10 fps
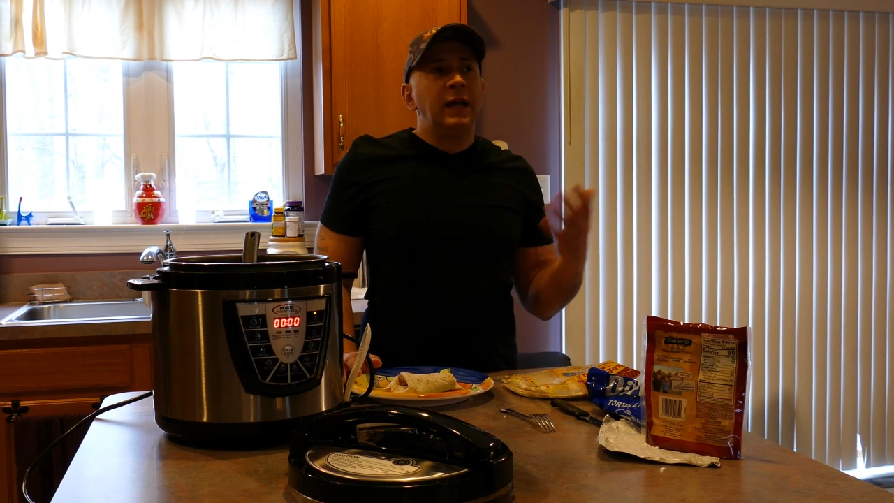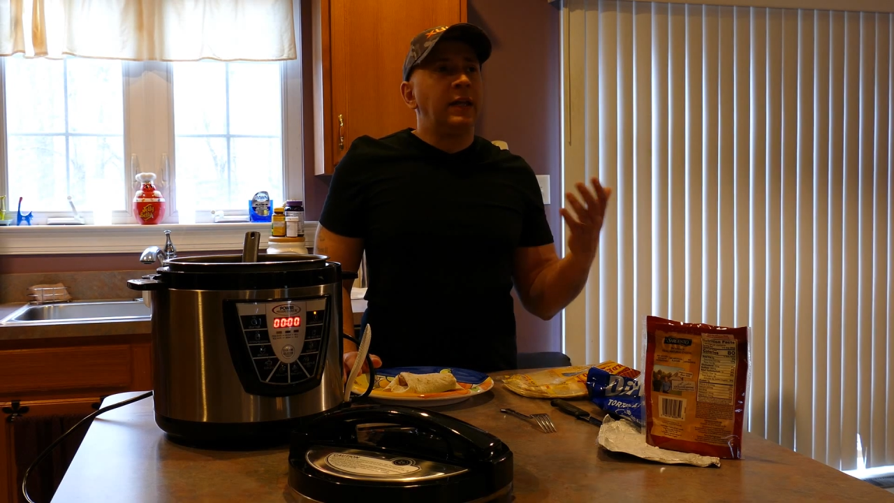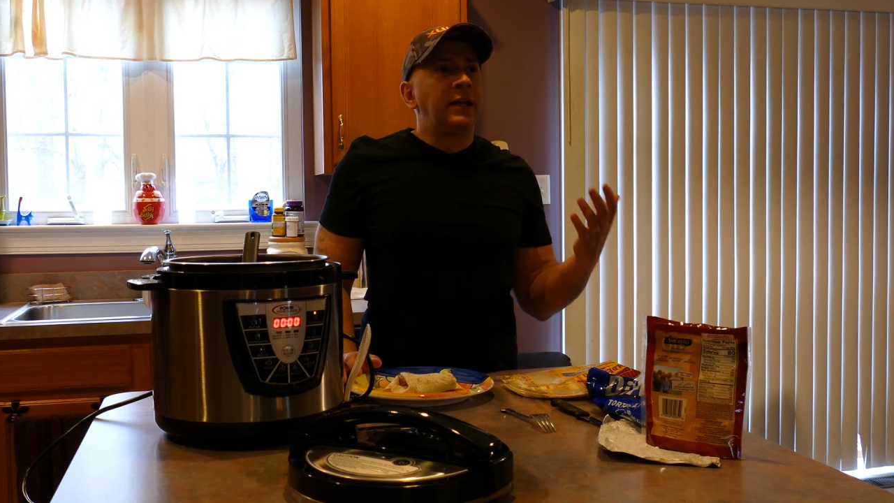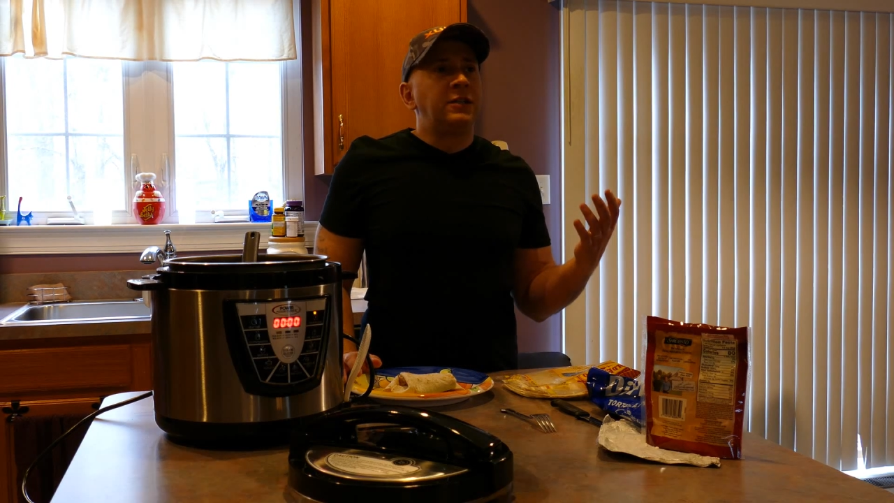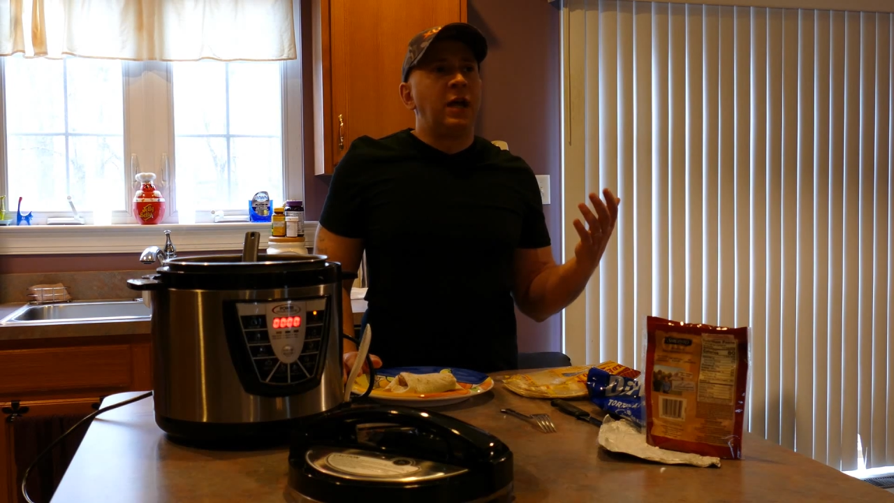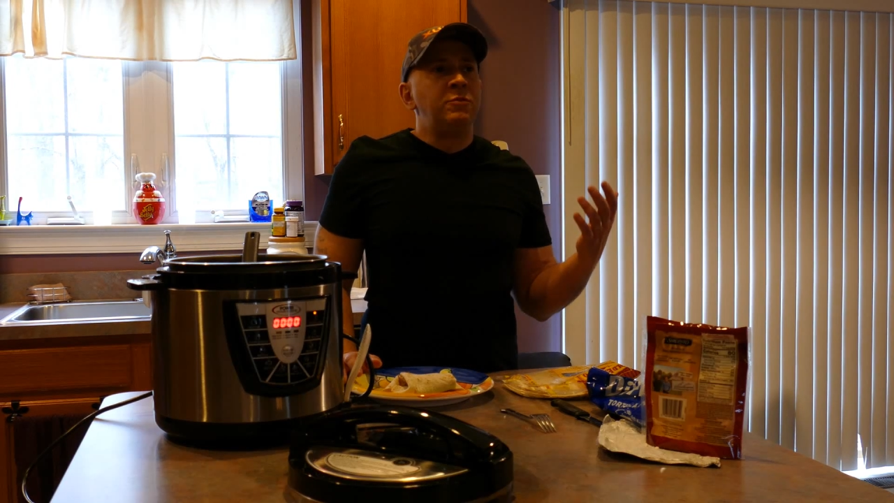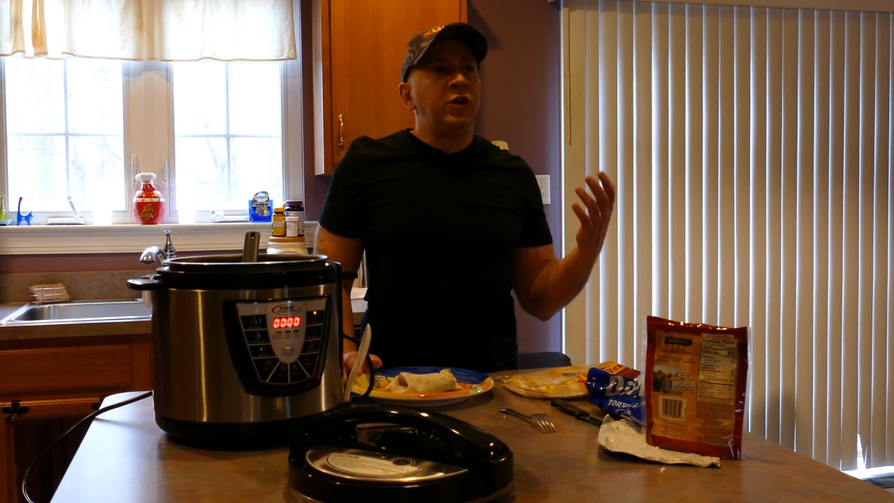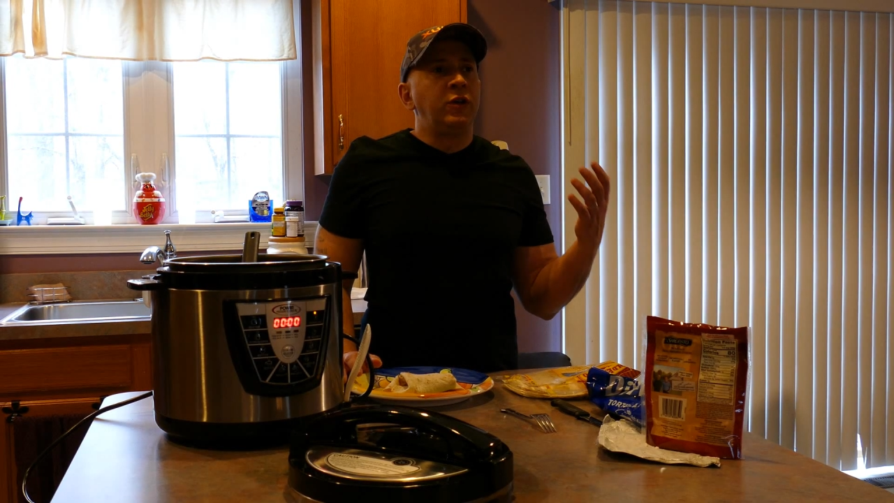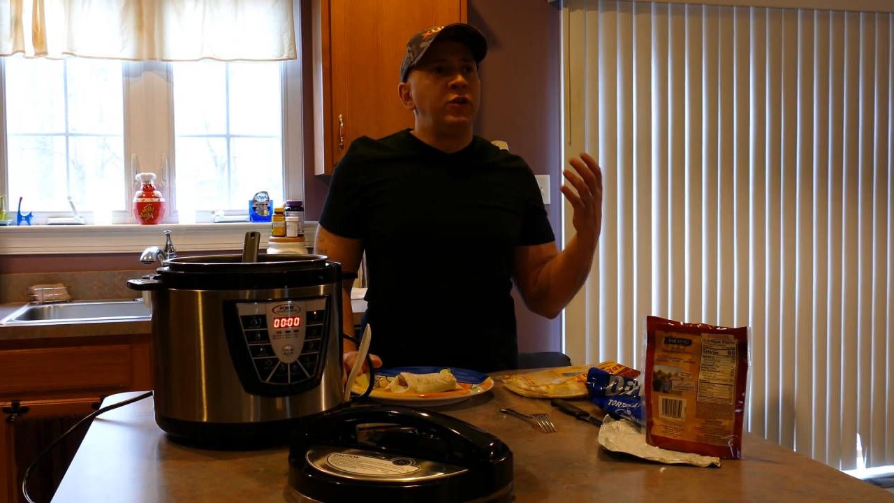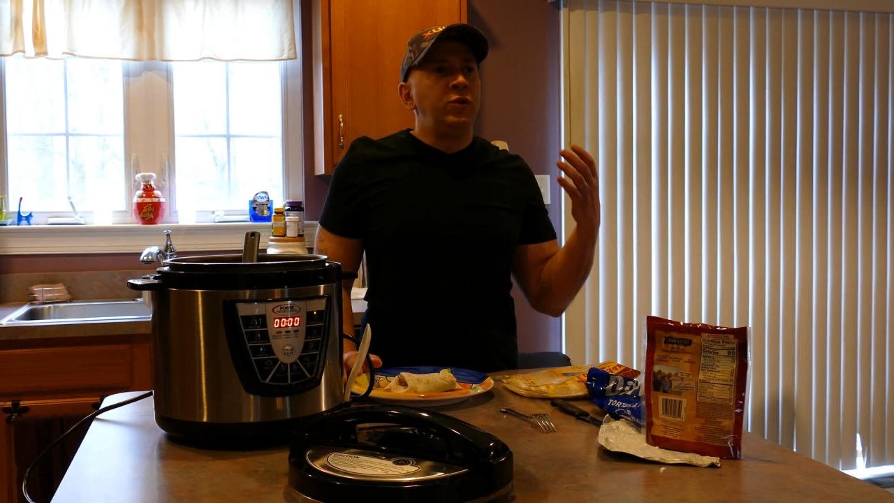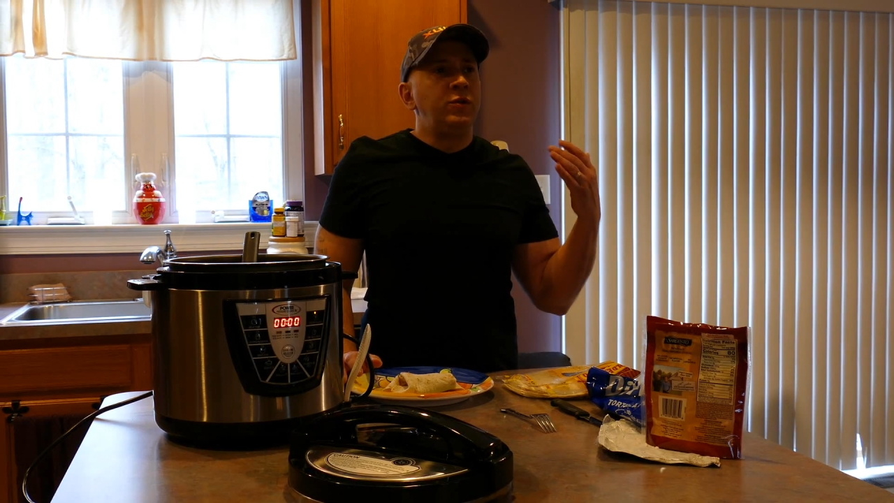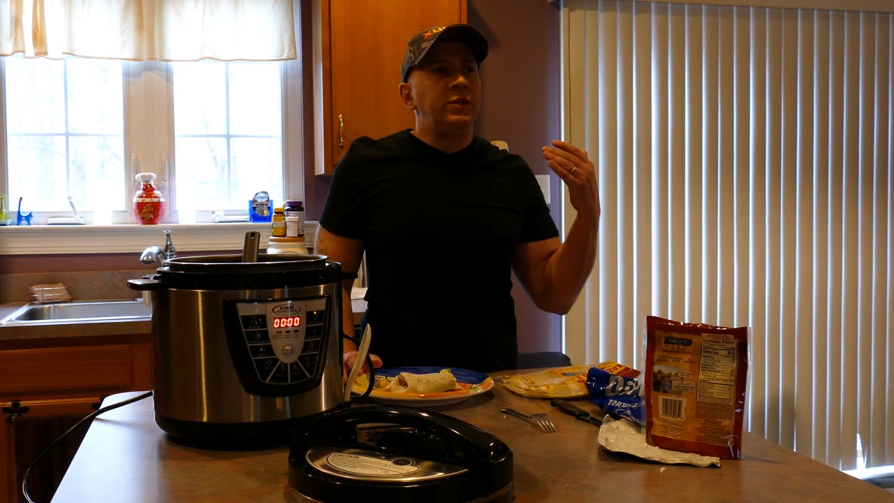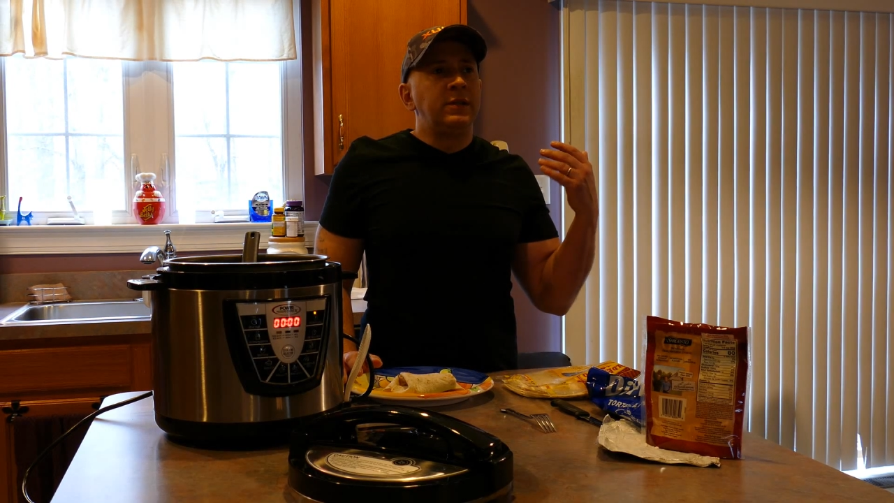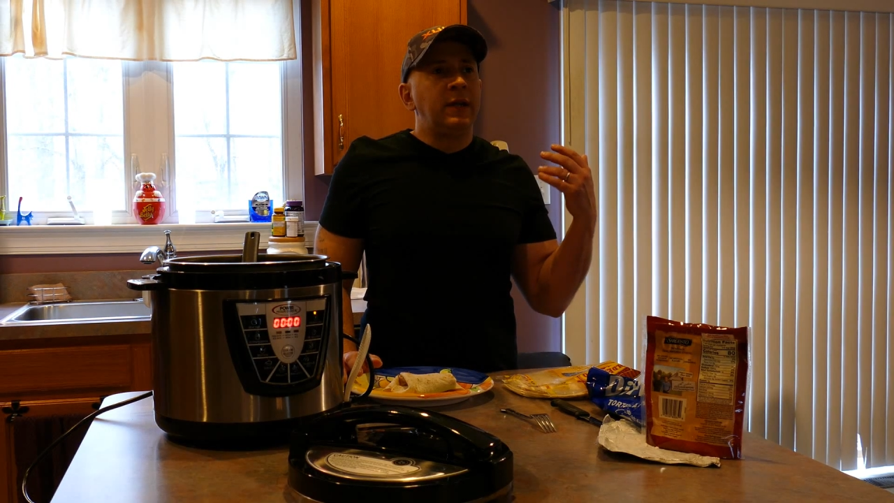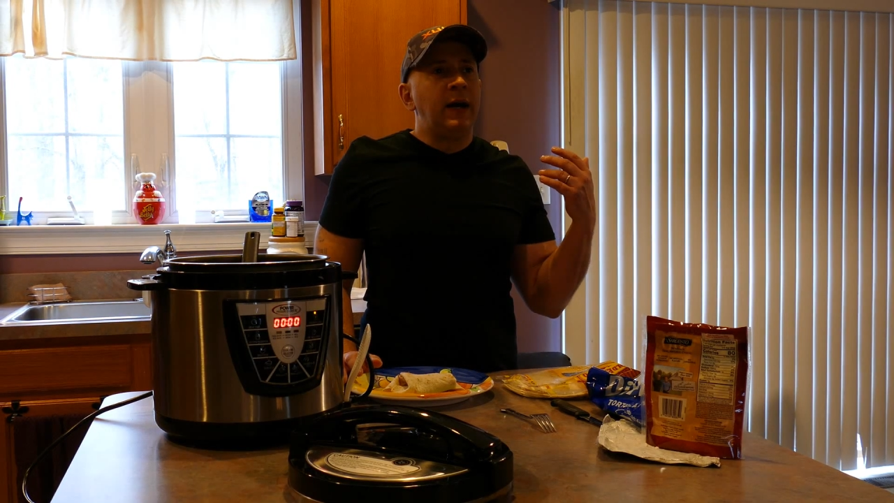A lot of times I'll
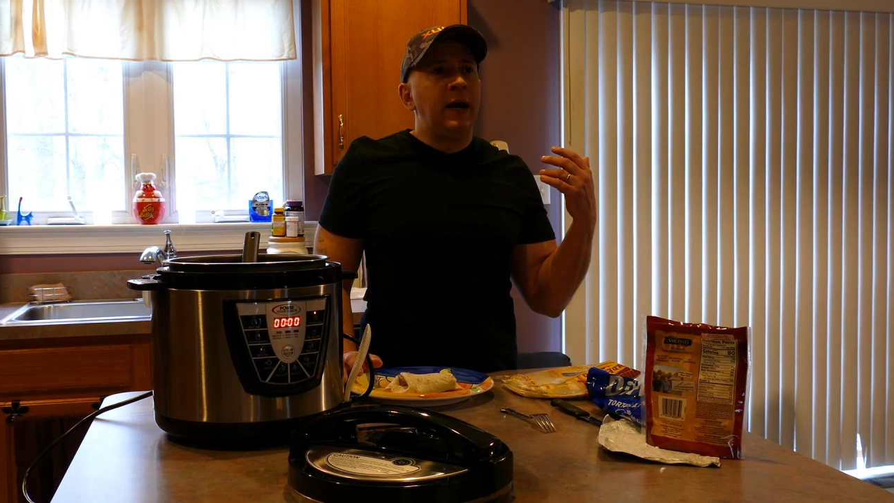use